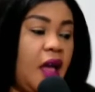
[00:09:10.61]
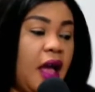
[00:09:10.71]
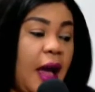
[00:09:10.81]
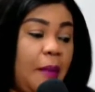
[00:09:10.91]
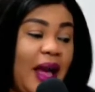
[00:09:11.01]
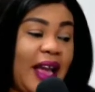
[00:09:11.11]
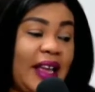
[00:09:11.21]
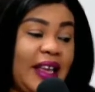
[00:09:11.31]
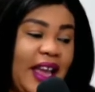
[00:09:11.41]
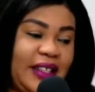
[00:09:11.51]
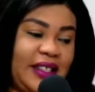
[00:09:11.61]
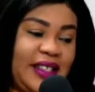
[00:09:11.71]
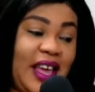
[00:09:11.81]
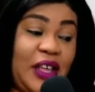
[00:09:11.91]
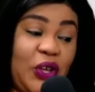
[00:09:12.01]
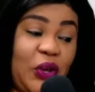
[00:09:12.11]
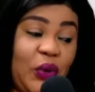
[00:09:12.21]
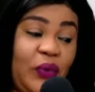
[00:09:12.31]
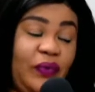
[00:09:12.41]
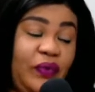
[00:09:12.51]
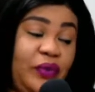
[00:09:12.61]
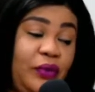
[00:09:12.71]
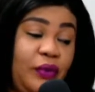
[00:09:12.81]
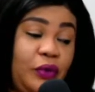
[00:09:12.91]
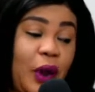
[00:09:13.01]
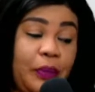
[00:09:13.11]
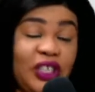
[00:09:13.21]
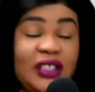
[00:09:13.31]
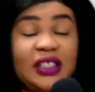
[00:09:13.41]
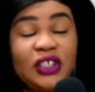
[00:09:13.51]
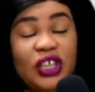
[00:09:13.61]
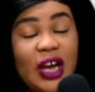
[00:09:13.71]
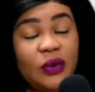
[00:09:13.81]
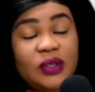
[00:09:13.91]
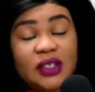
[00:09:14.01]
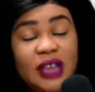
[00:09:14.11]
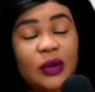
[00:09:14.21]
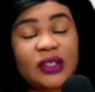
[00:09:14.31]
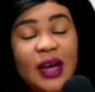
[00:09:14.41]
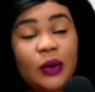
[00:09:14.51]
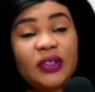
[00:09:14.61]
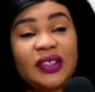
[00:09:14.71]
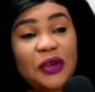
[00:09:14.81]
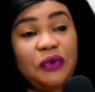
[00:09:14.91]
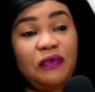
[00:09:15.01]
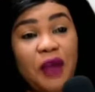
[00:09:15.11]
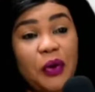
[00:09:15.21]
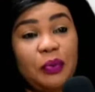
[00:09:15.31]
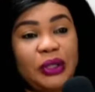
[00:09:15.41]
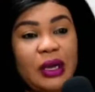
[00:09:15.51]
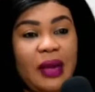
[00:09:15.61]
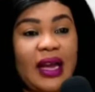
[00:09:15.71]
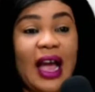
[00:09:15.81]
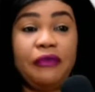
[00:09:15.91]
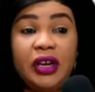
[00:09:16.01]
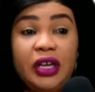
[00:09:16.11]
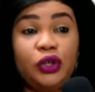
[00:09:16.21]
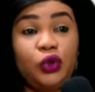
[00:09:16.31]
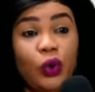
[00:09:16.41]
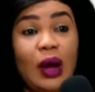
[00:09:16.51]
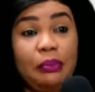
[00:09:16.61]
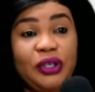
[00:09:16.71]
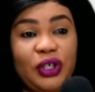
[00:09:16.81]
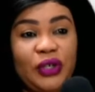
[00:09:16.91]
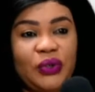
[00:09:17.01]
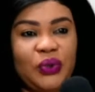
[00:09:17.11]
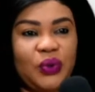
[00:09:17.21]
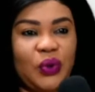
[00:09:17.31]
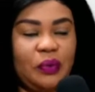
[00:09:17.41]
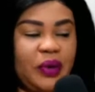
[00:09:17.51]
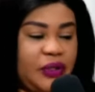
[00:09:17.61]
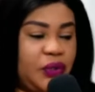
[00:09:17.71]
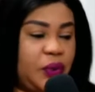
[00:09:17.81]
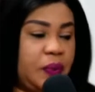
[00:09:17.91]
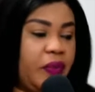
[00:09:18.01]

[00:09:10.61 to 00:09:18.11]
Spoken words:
Amaka, yes, thank you. You're appreciating the shout out. Thank you very much, Amaka. I really do appreciate you. God bless you.